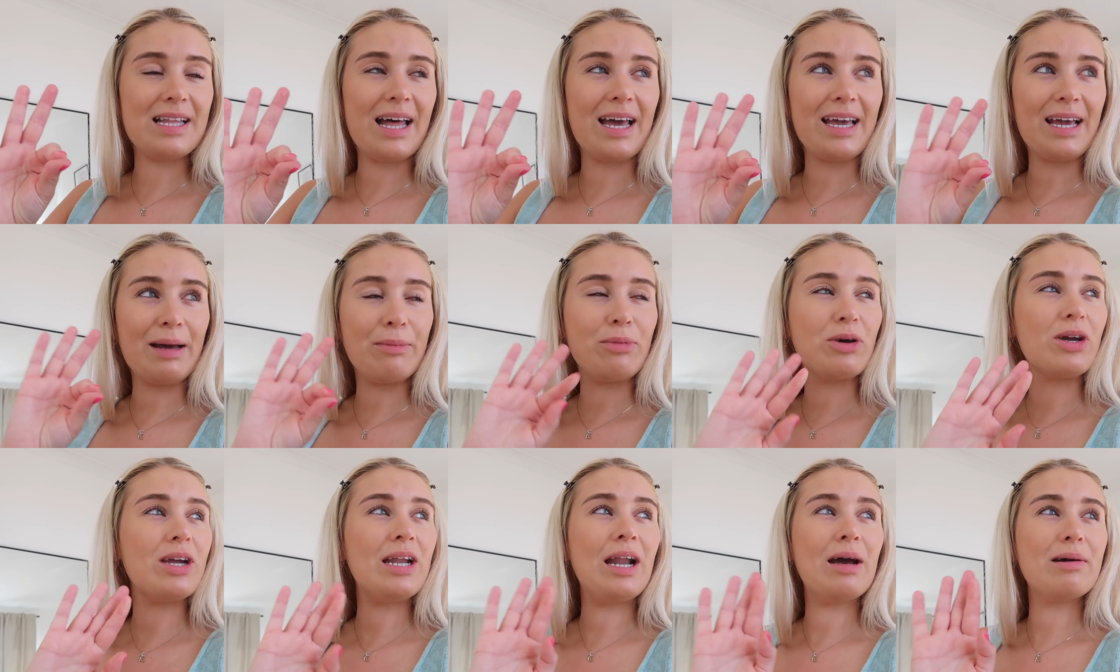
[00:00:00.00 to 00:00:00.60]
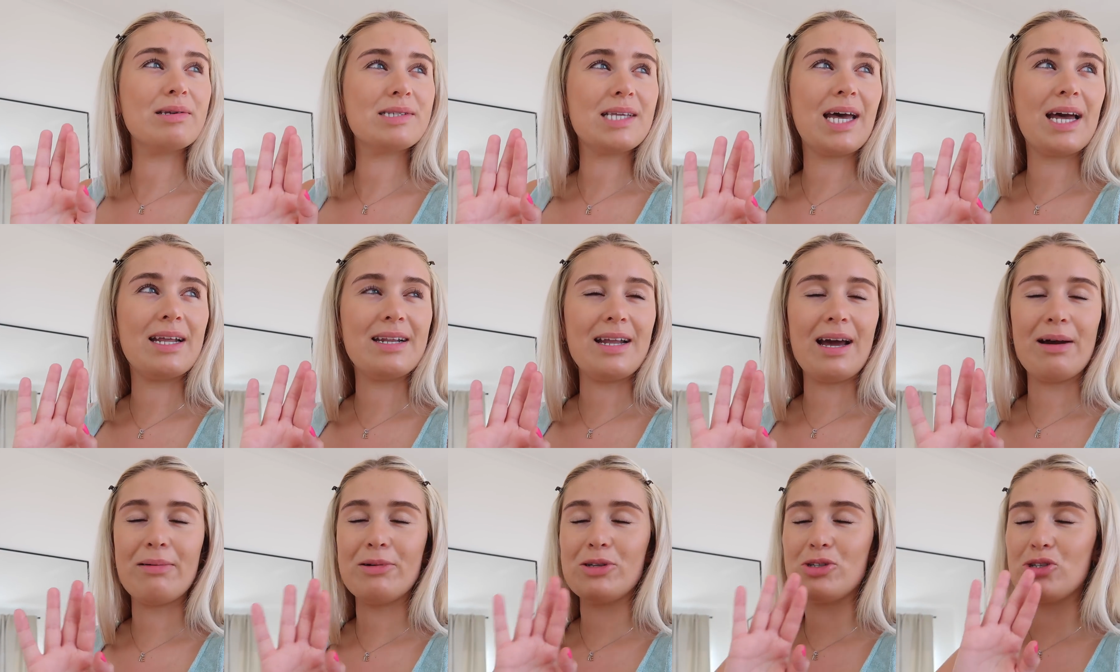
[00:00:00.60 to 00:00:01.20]
Like, I'm looking
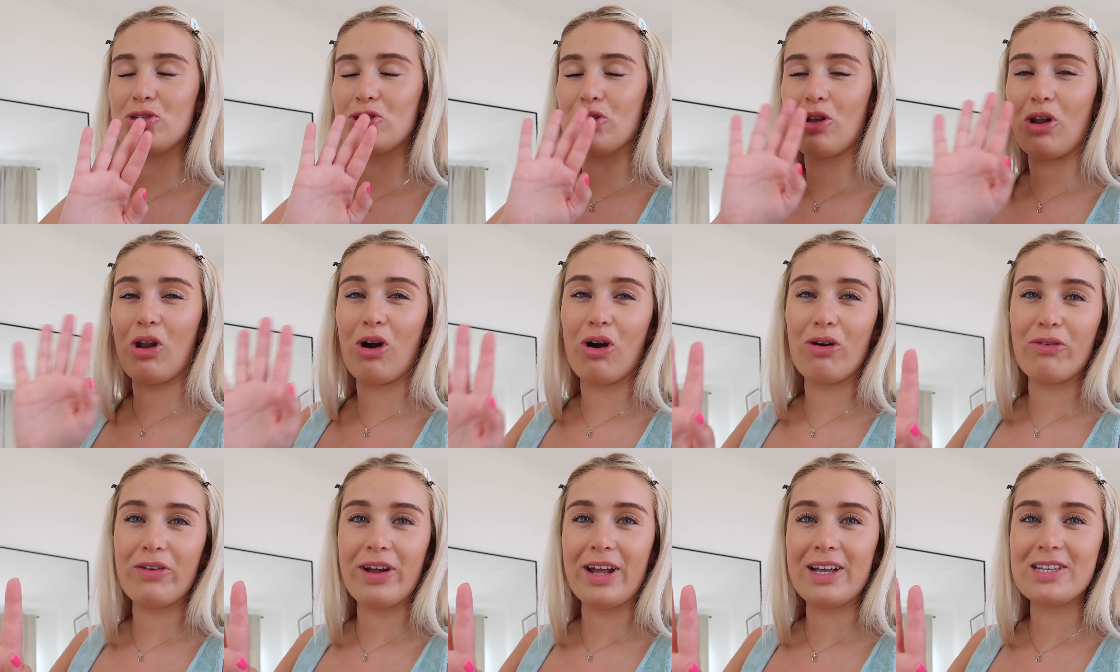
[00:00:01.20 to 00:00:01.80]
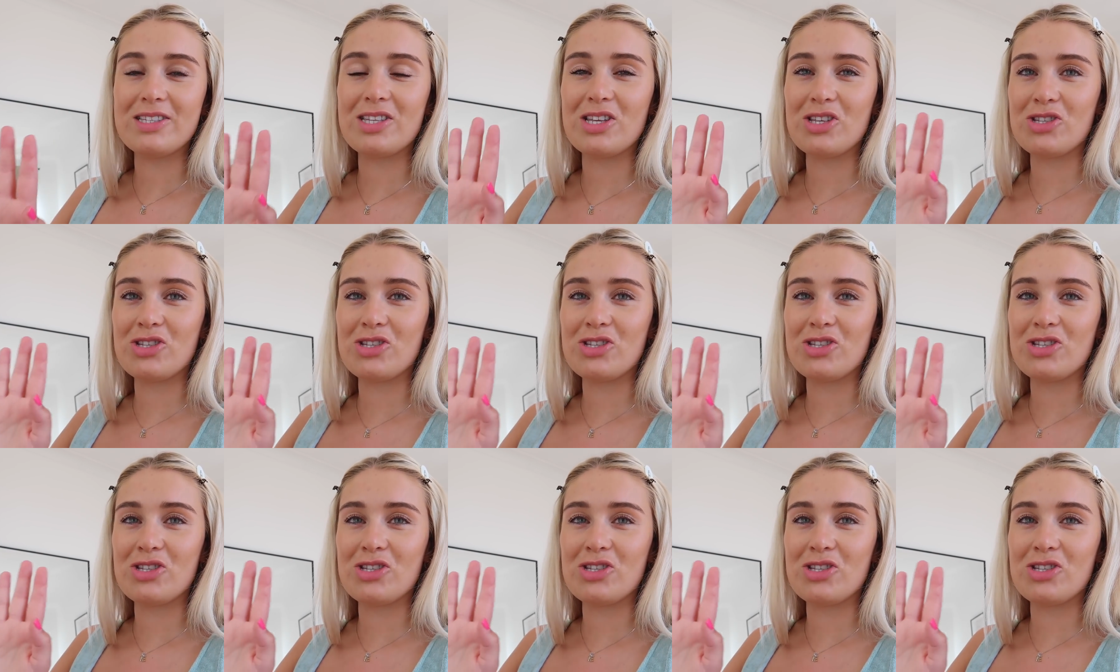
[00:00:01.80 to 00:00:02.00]
outside now, it's just glorious.